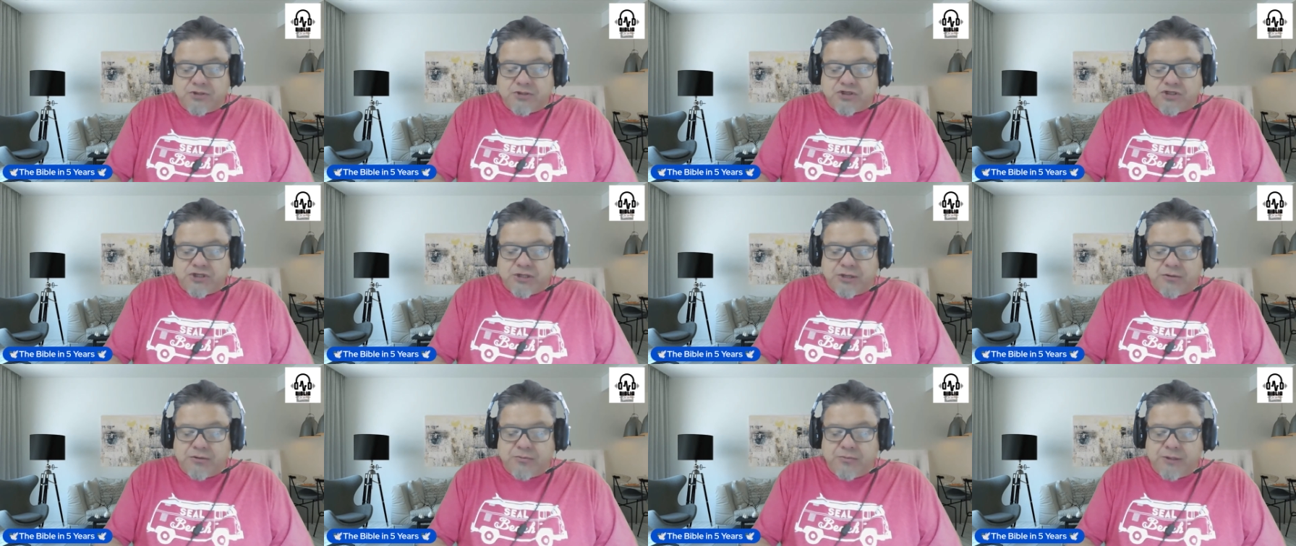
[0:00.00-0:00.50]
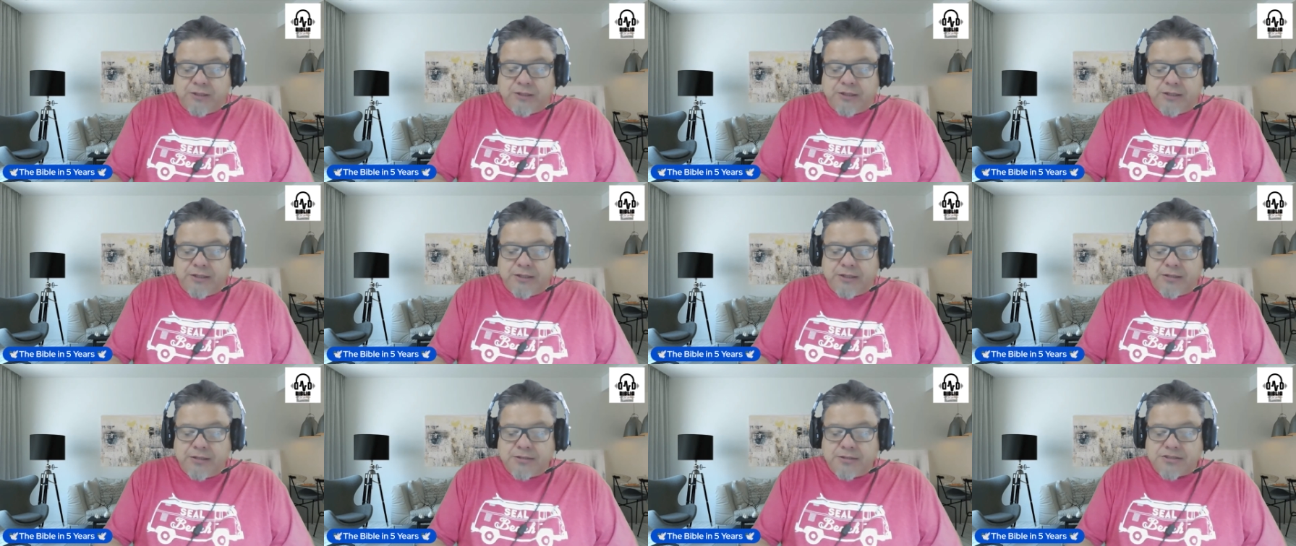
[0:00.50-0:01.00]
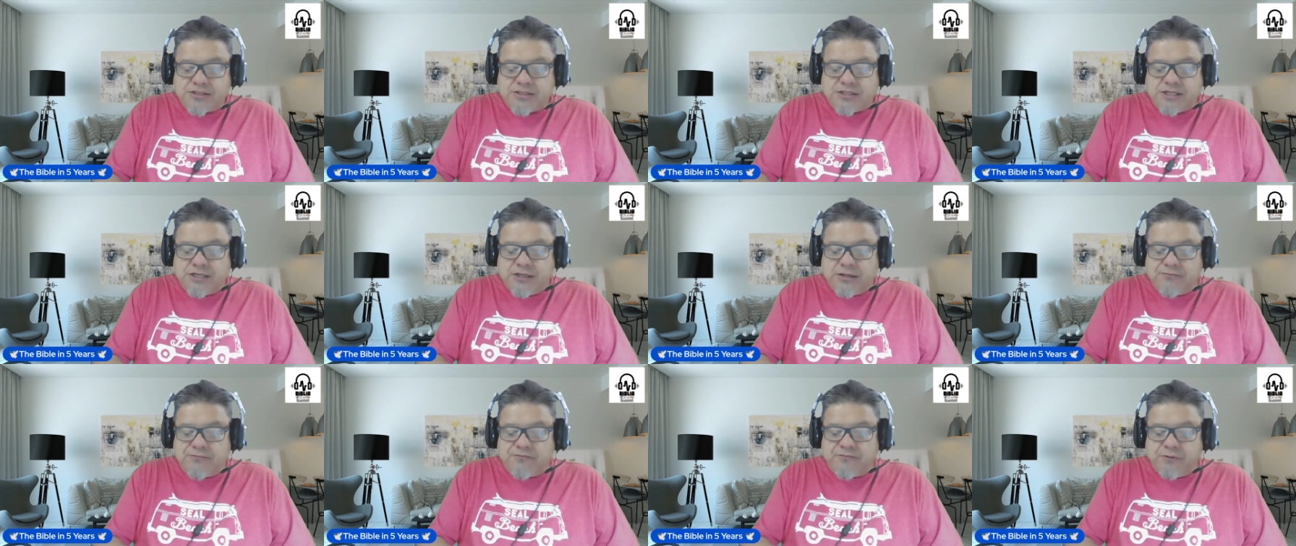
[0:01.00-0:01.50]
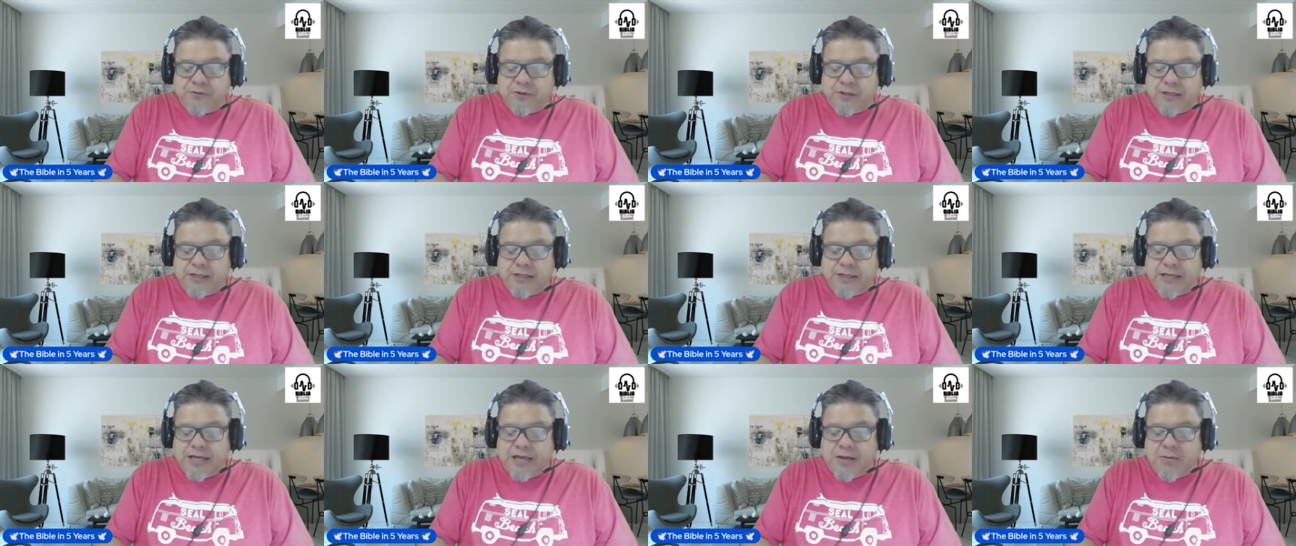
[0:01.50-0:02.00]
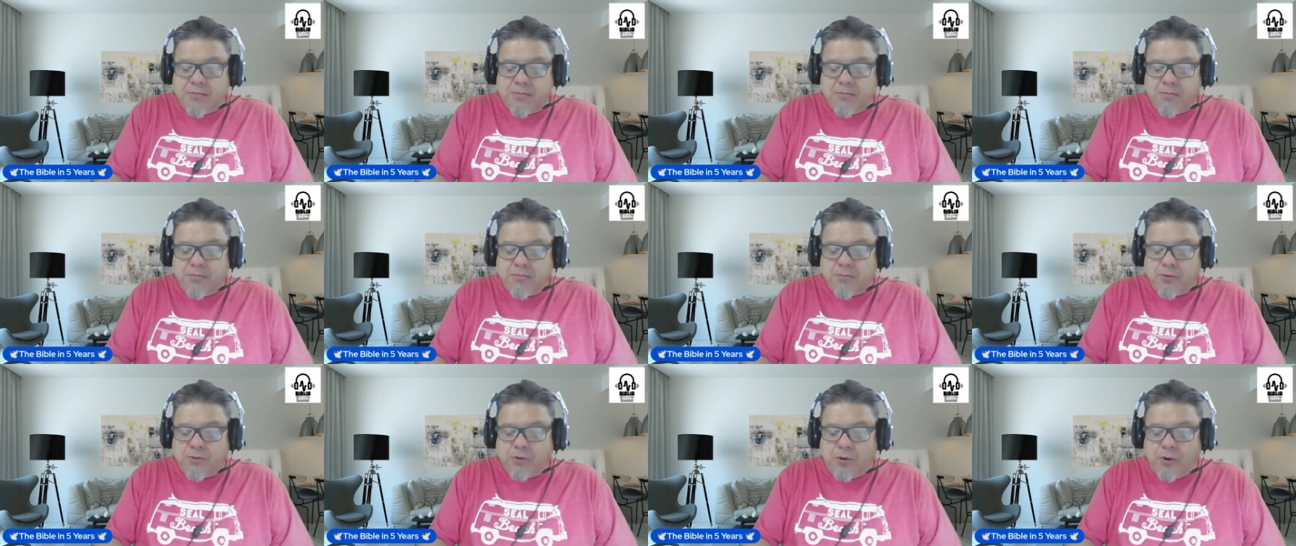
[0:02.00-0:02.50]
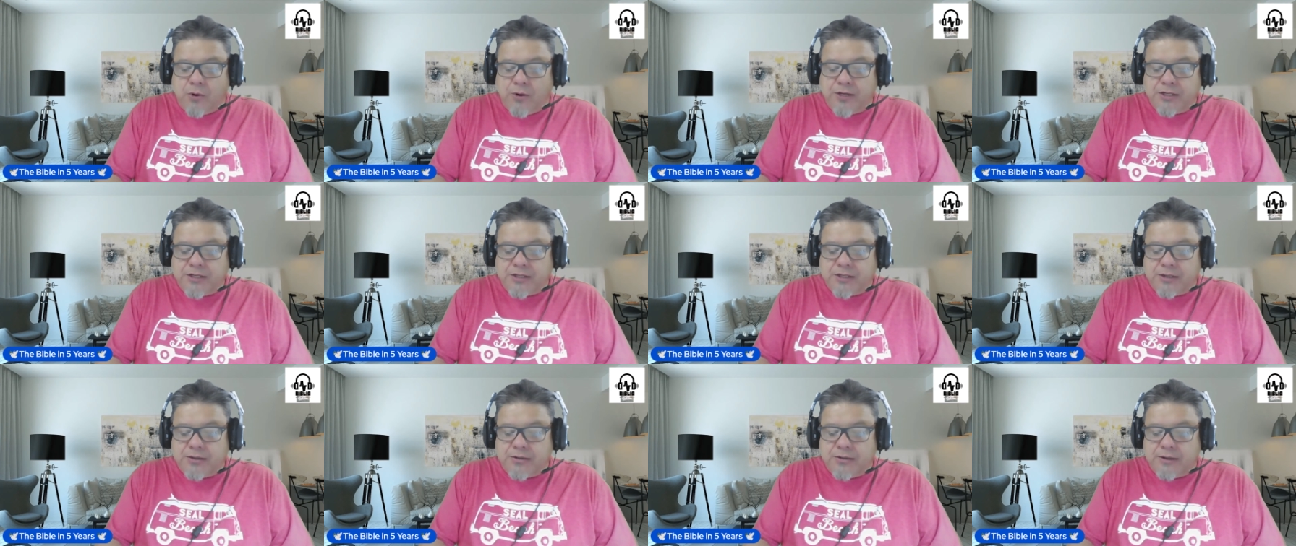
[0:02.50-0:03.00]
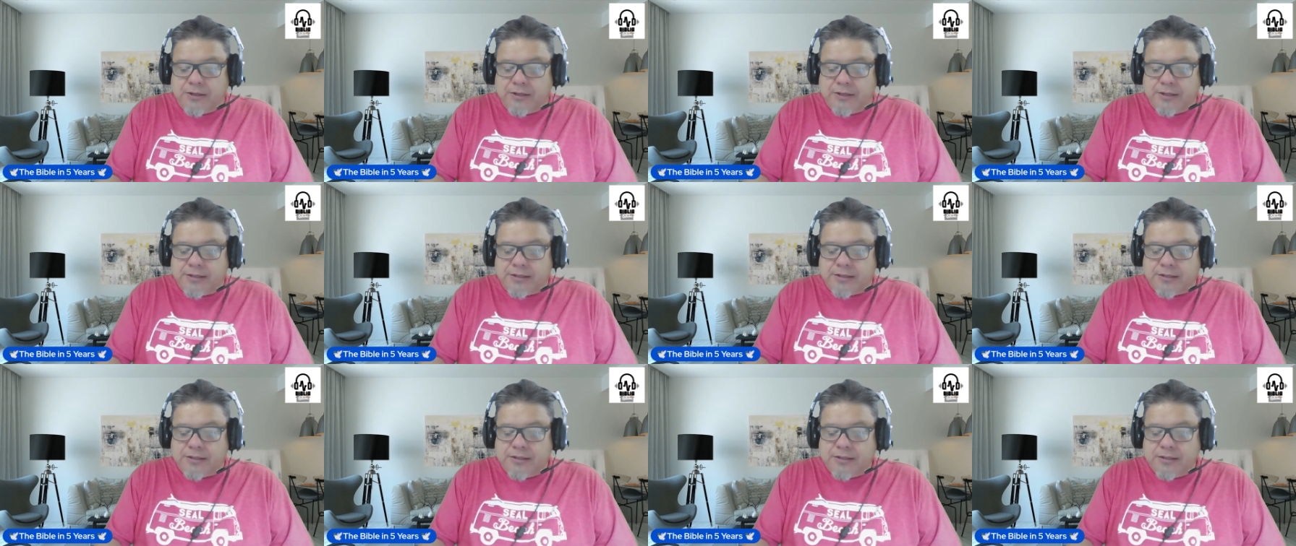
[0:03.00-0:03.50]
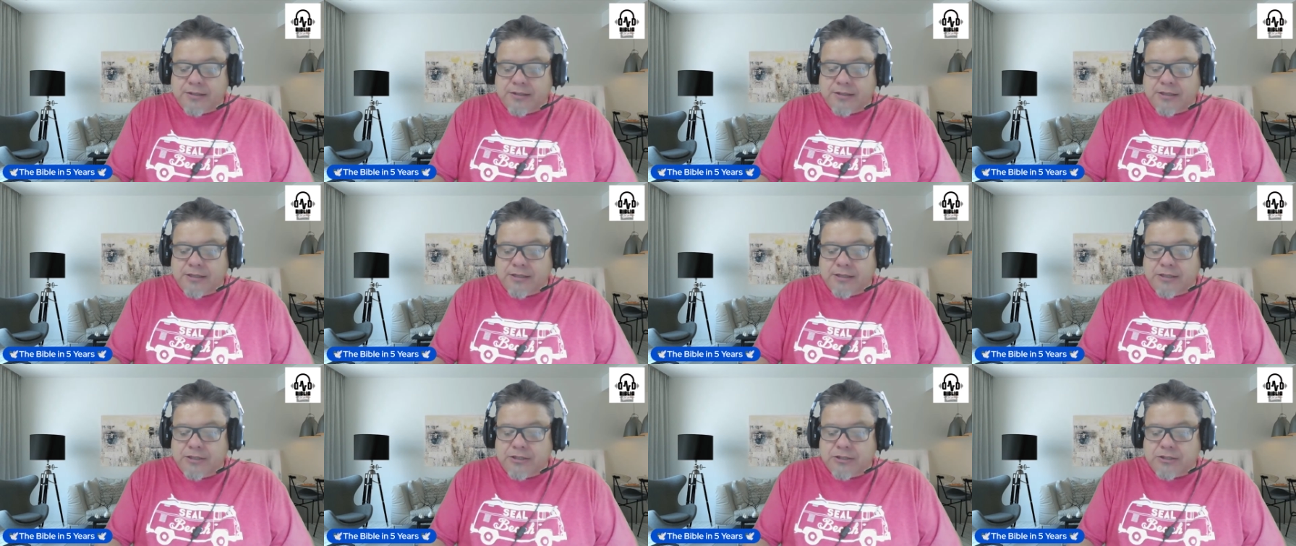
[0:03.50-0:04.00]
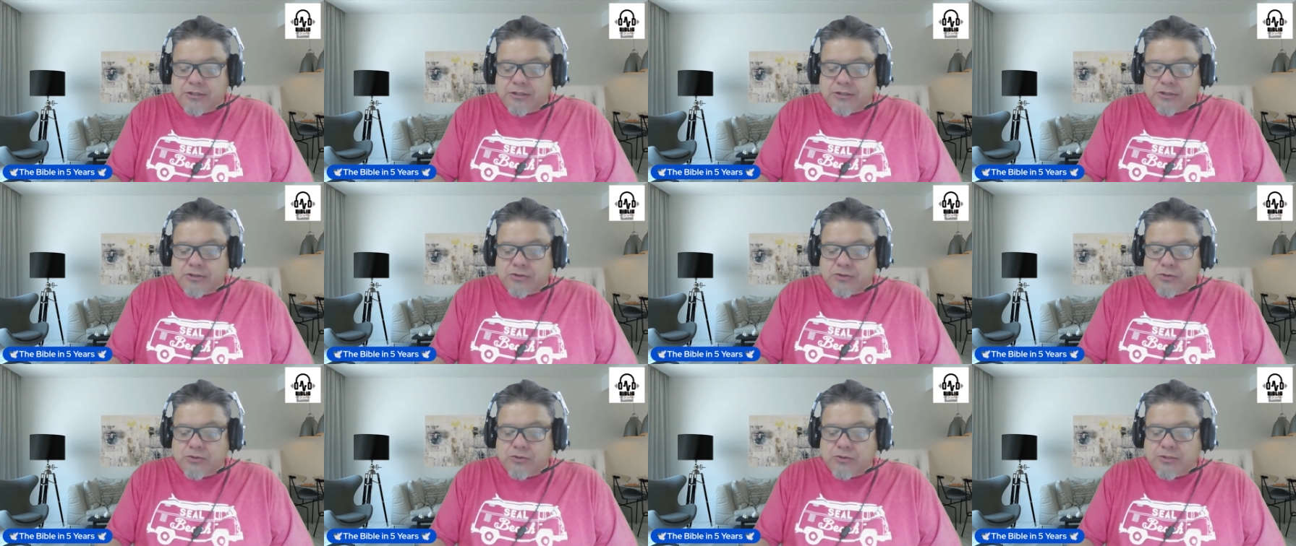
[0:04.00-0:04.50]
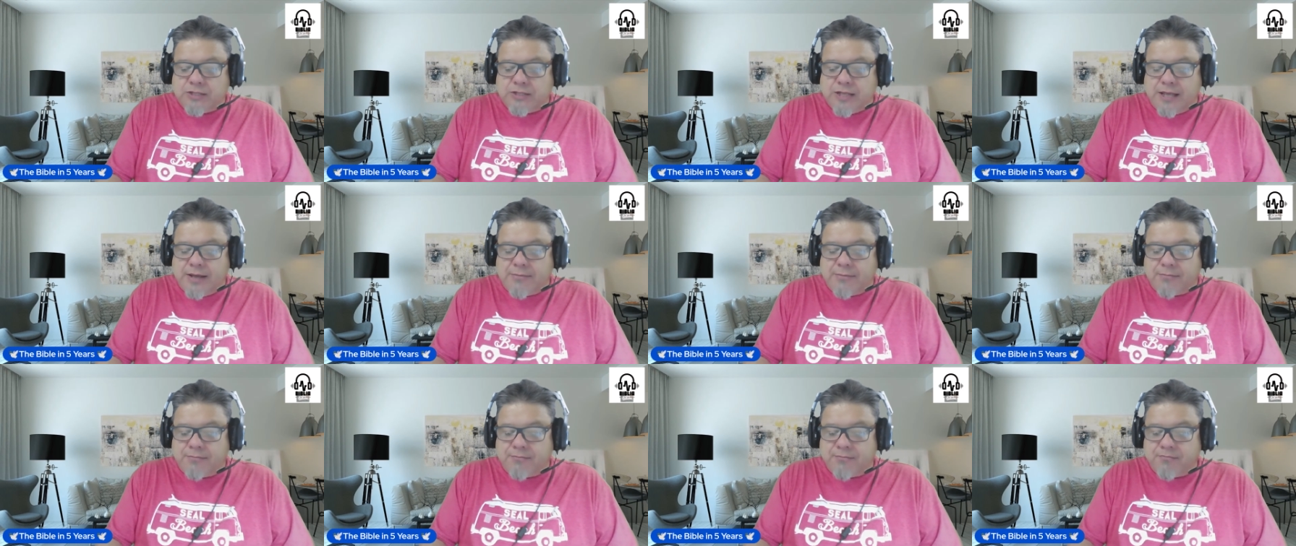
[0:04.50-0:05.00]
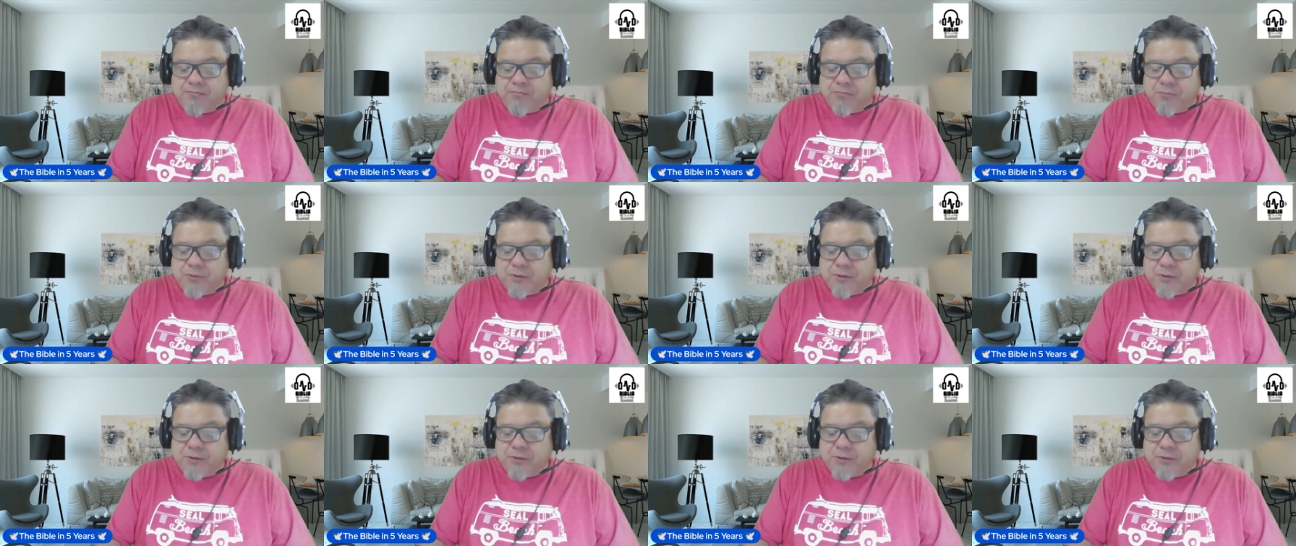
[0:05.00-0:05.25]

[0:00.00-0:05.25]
cherubim skillfully embroidered into them.